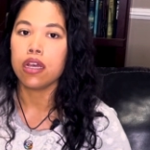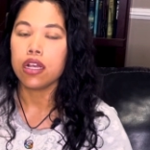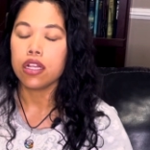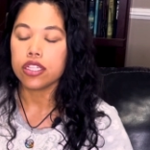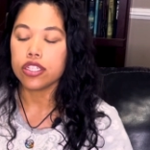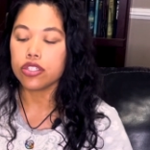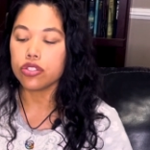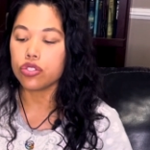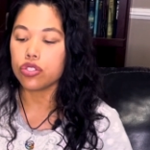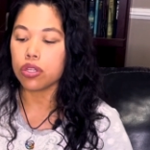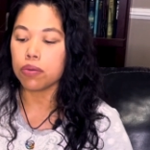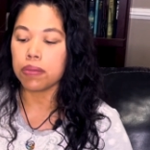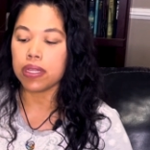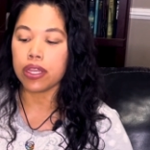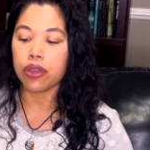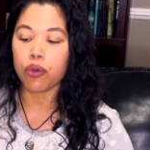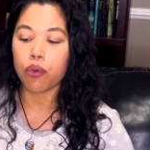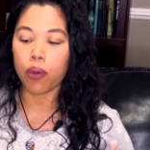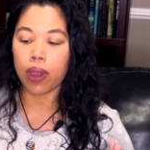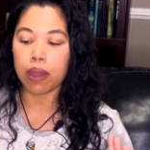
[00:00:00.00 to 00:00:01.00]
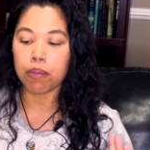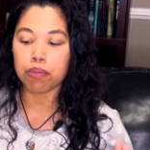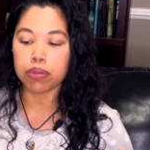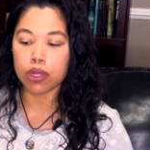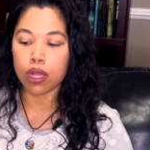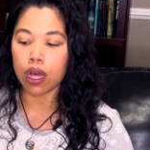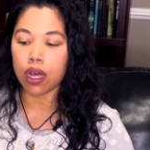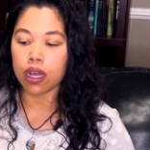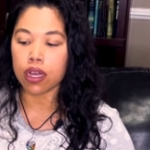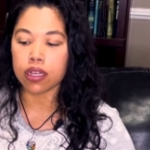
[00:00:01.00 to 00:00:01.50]
great
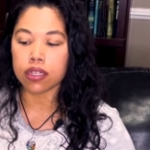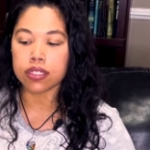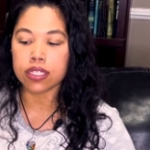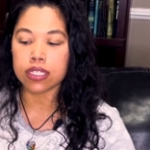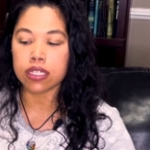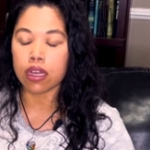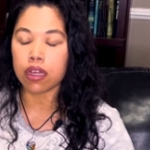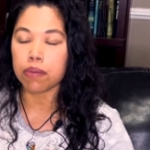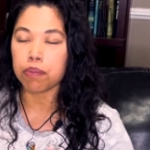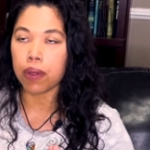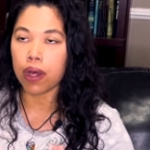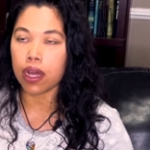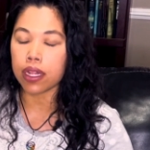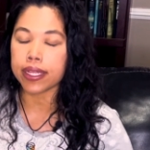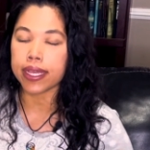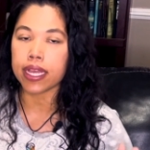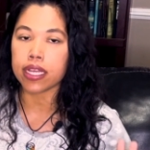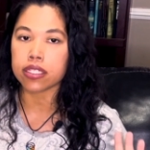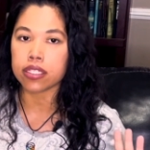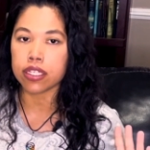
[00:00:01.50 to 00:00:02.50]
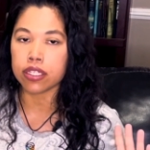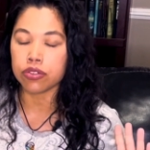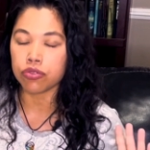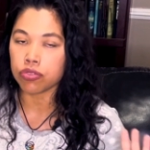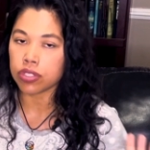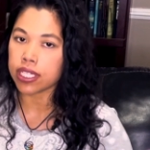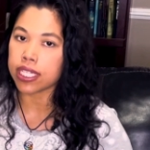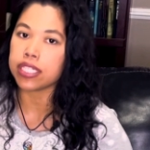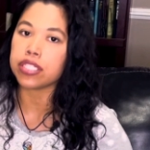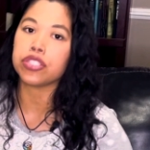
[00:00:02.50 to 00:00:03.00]
blogs and podcasts and
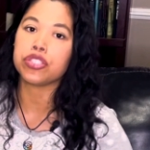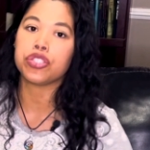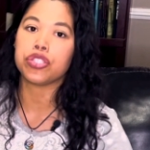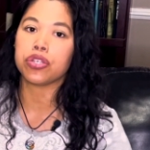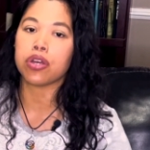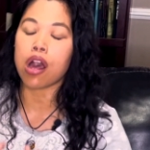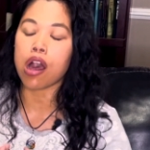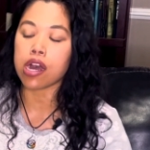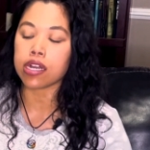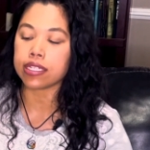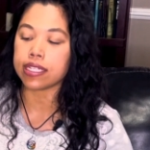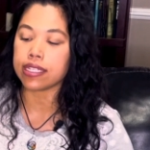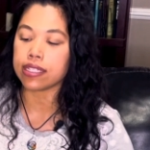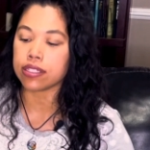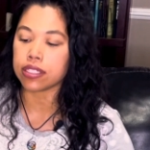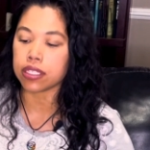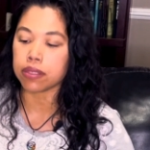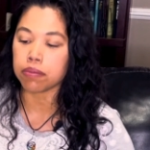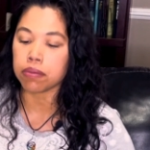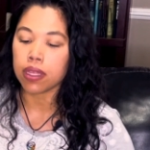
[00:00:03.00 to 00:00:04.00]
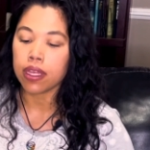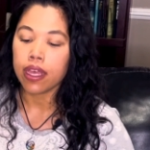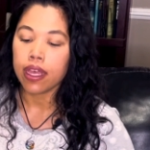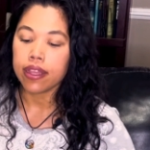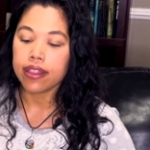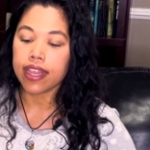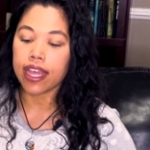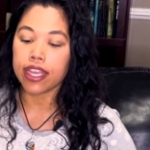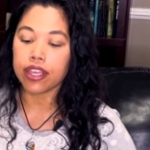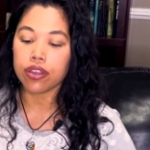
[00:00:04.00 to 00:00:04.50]
related to autism
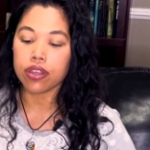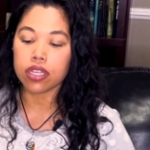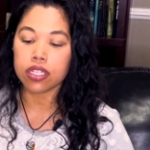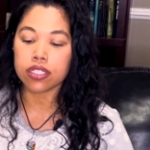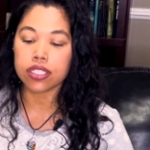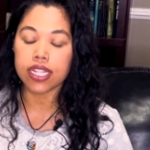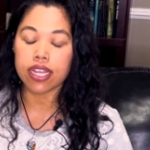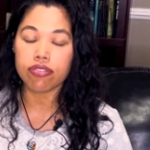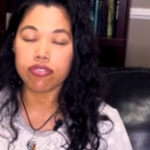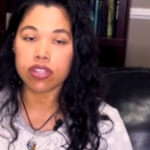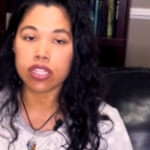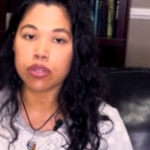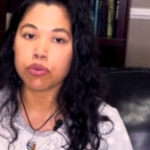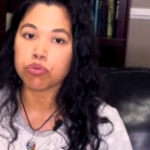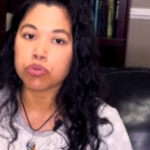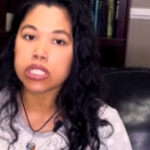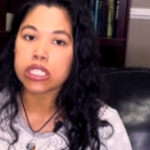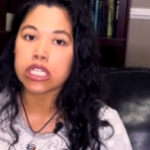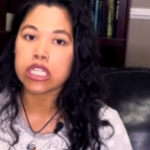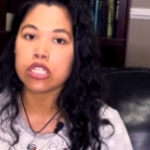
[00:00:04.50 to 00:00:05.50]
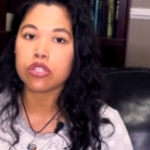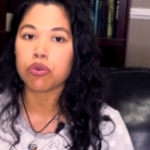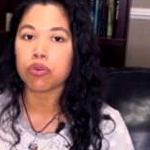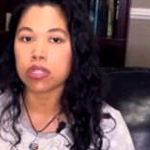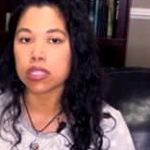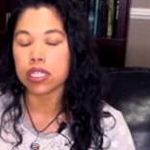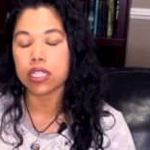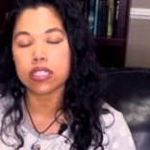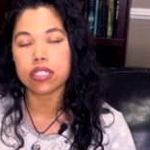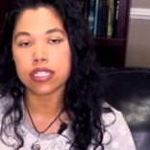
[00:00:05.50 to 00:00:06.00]
that you can definitely read or
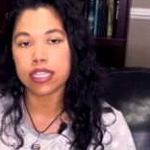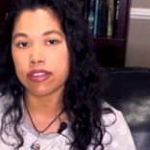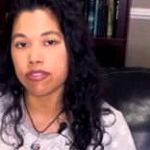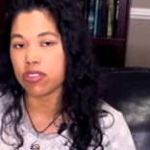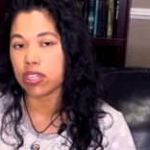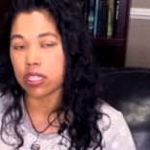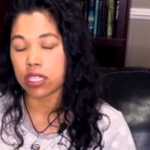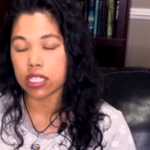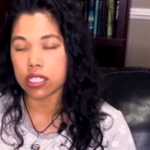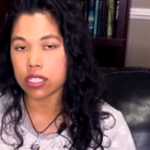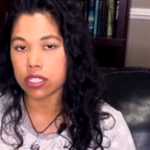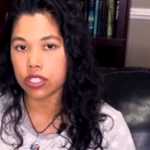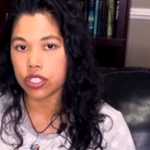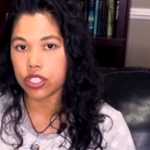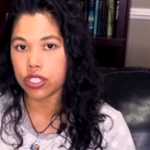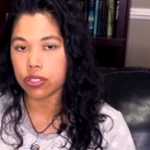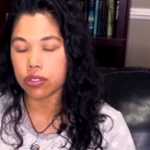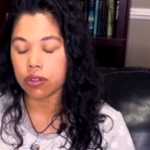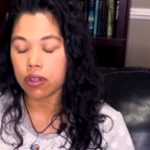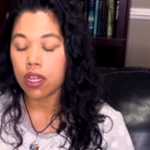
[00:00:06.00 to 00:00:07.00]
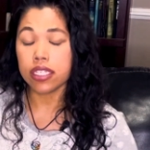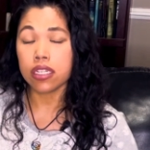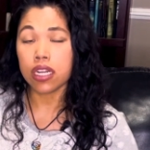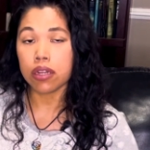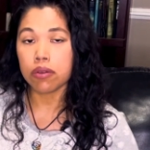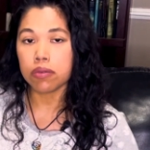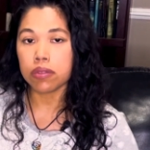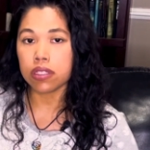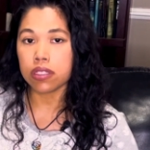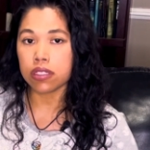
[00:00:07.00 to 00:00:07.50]
give it a listen to. Here I
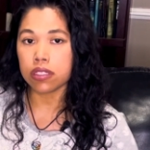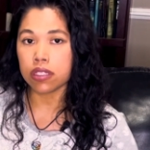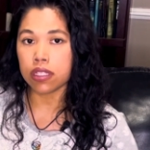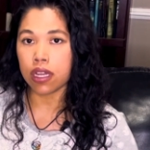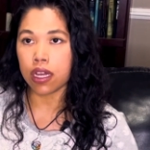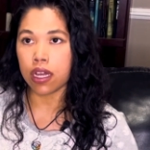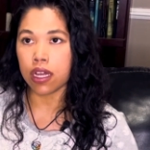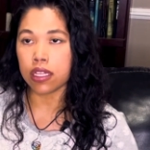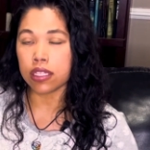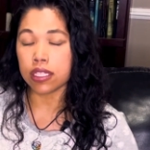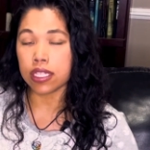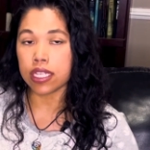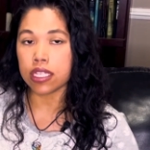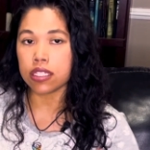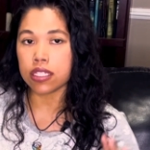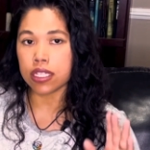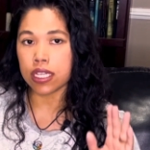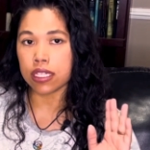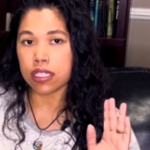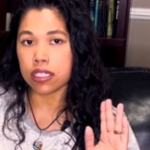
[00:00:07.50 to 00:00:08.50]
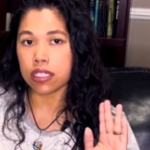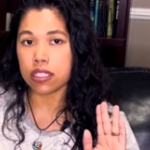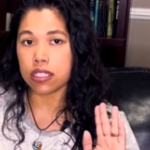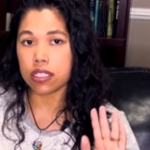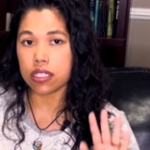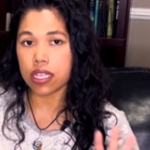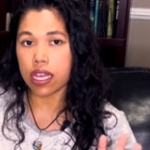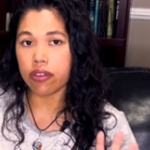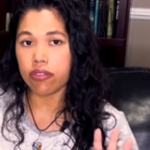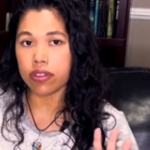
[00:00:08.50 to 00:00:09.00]
will list at least
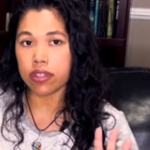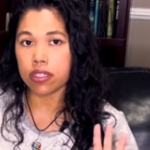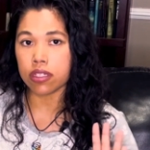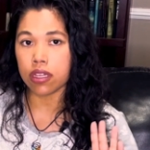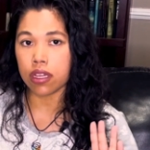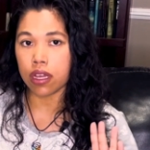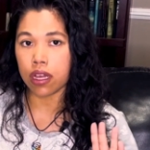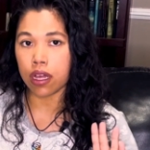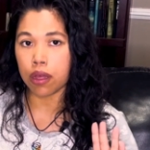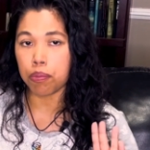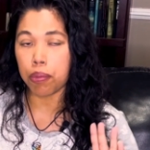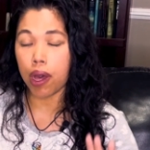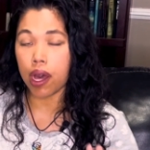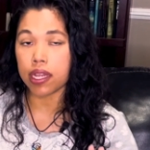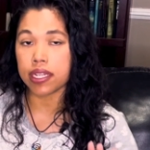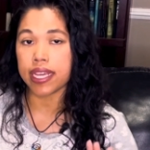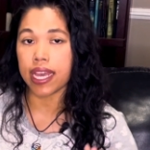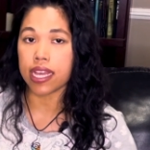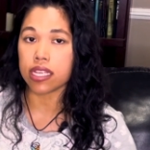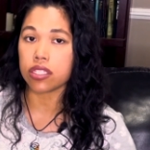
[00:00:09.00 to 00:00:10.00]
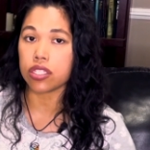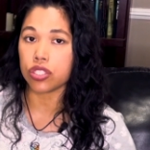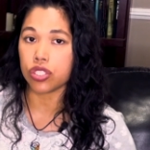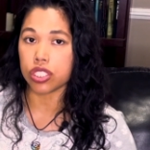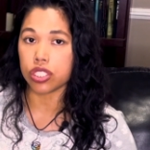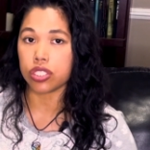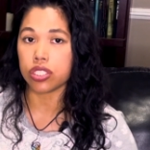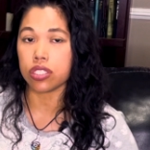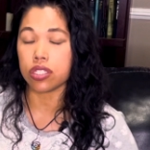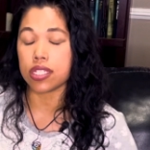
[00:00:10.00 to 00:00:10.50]
7 podcast
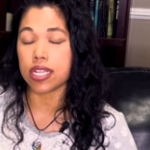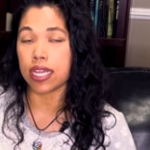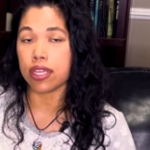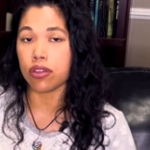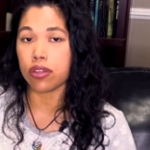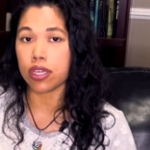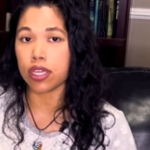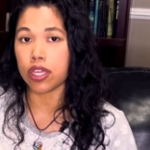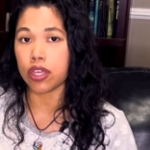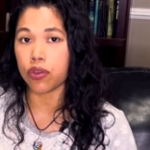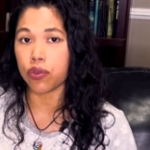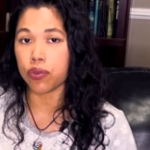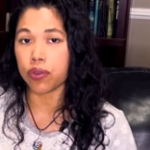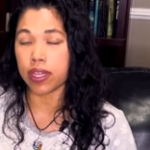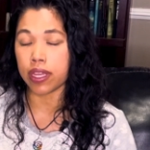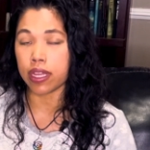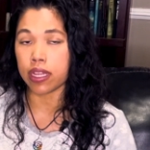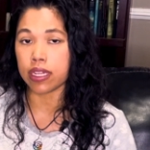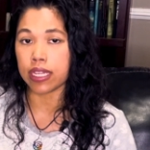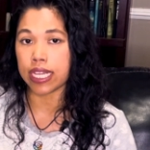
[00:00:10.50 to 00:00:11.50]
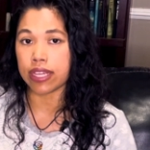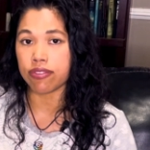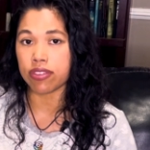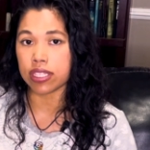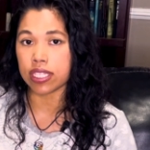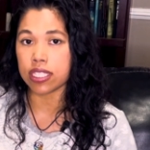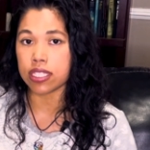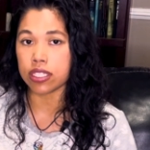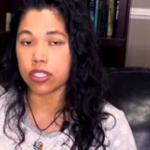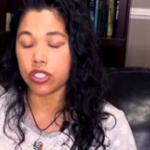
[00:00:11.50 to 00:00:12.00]
suggestions that you can go ahead and give a
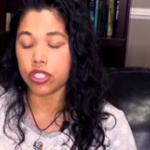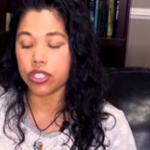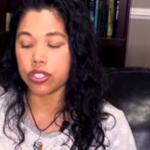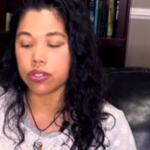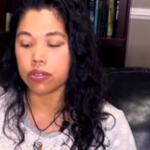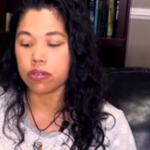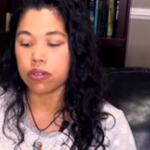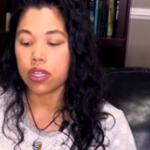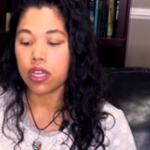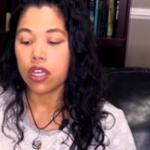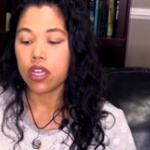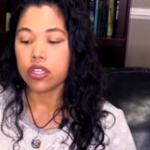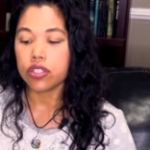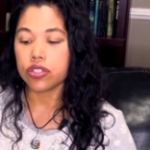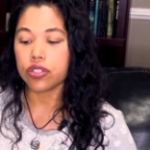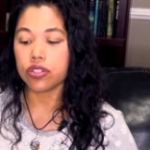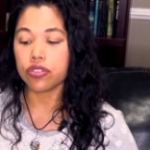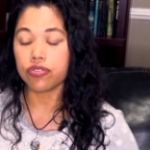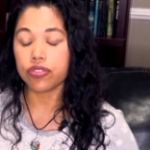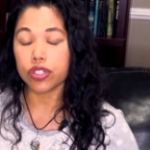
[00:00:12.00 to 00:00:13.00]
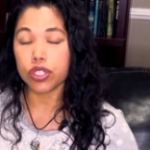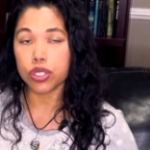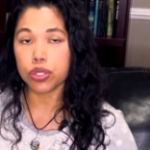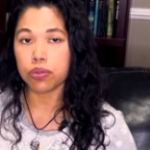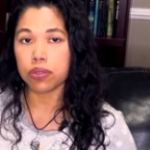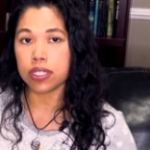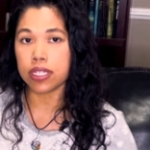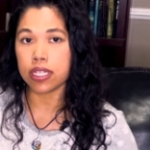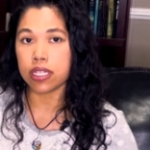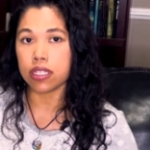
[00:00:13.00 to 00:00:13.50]
listen to. So the first
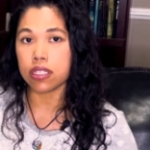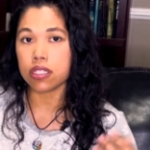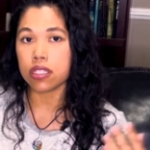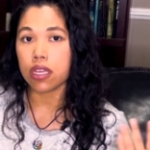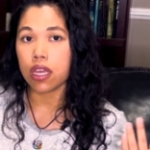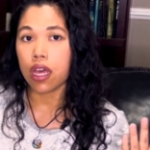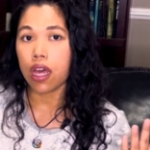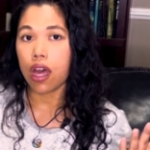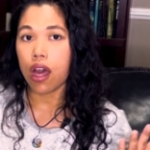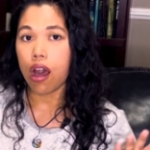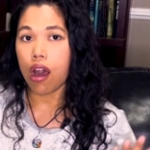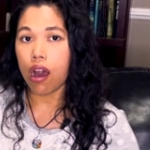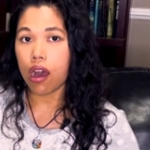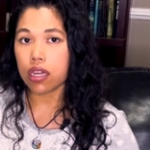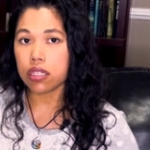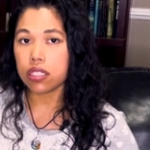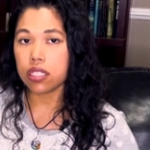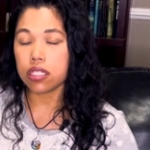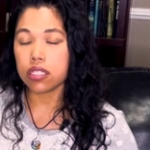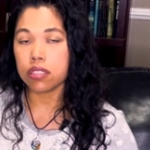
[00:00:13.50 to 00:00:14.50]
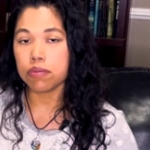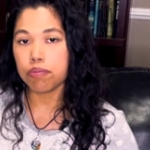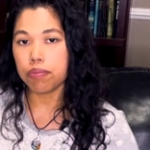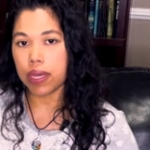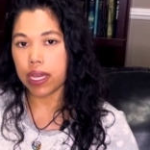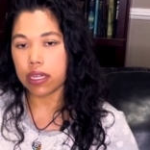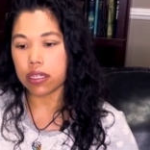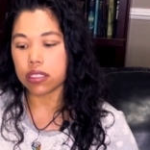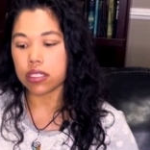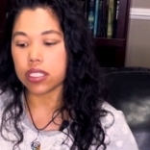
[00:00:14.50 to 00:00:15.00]
one is Autism
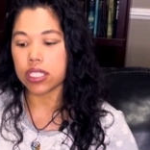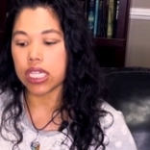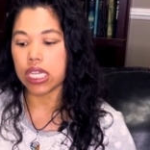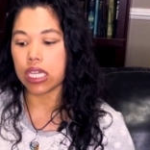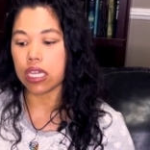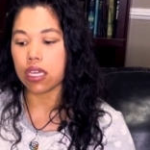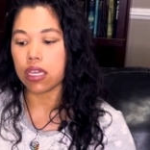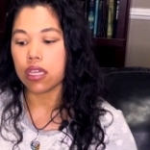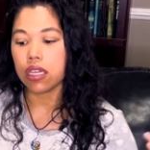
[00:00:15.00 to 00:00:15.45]
Parenting